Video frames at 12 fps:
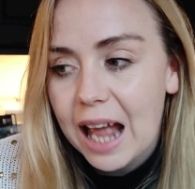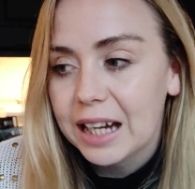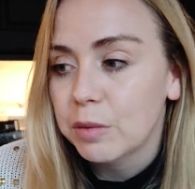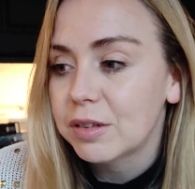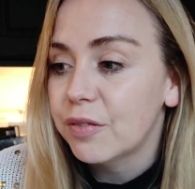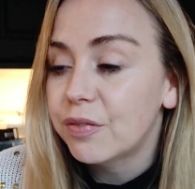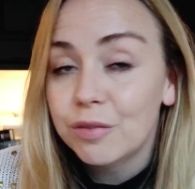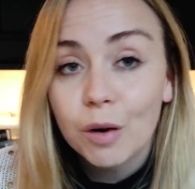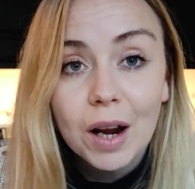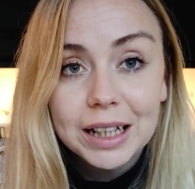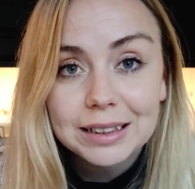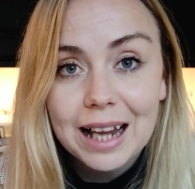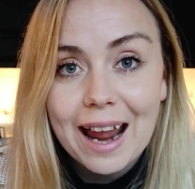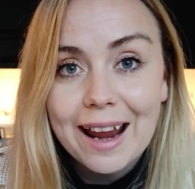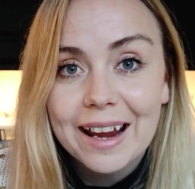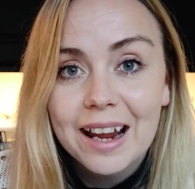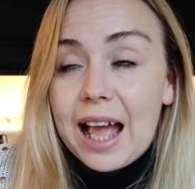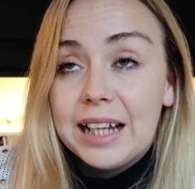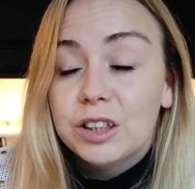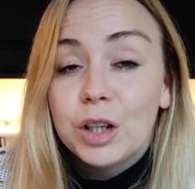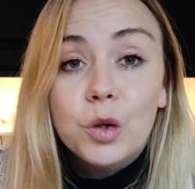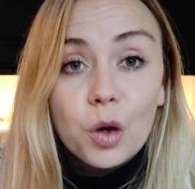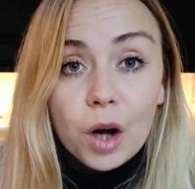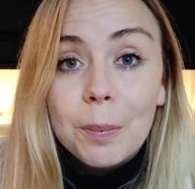And it was a Friday, and
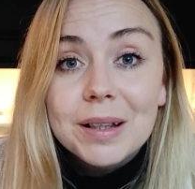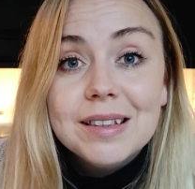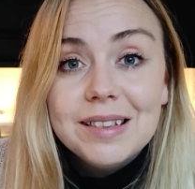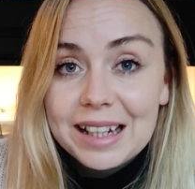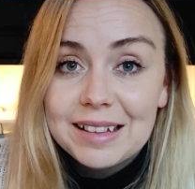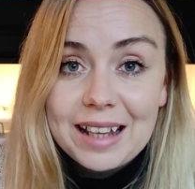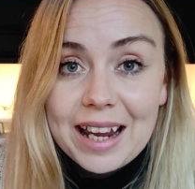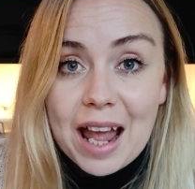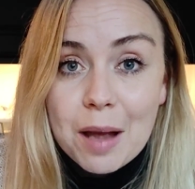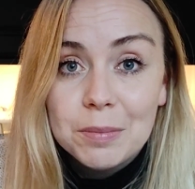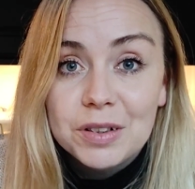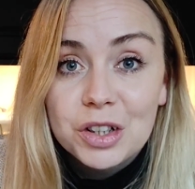I'd got up at 6 a.m.